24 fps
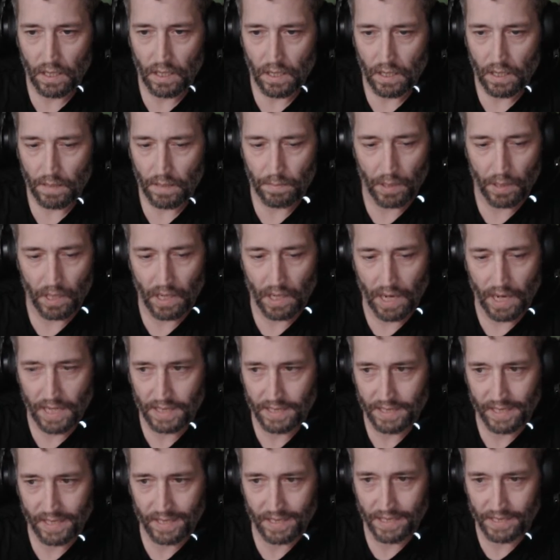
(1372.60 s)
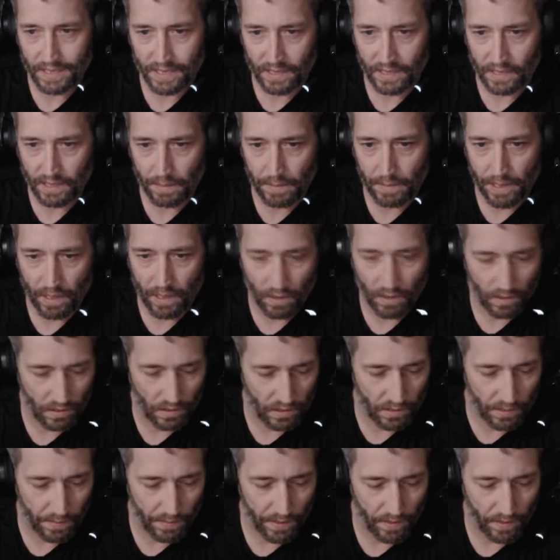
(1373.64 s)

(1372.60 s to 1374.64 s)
But I just think this is going to be a superior